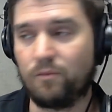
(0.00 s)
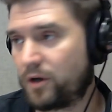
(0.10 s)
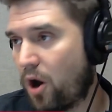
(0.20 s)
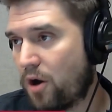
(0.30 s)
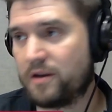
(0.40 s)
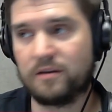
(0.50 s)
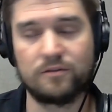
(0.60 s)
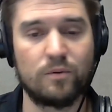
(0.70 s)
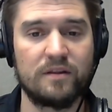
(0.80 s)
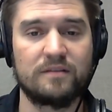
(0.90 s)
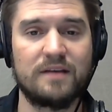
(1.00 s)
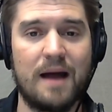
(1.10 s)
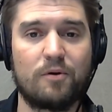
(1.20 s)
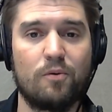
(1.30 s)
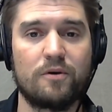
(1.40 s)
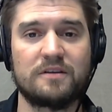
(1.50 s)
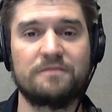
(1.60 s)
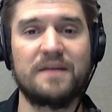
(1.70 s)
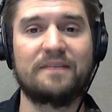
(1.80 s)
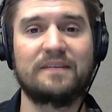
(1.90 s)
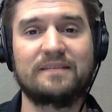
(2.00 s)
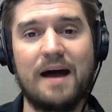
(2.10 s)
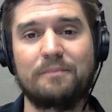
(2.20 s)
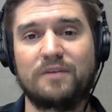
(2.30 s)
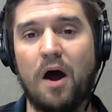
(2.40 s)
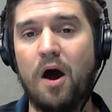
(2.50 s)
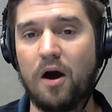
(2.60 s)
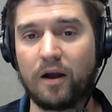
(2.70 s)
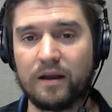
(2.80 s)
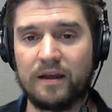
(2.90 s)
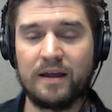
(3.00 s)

regarded as one of the top corners, if not the top dog,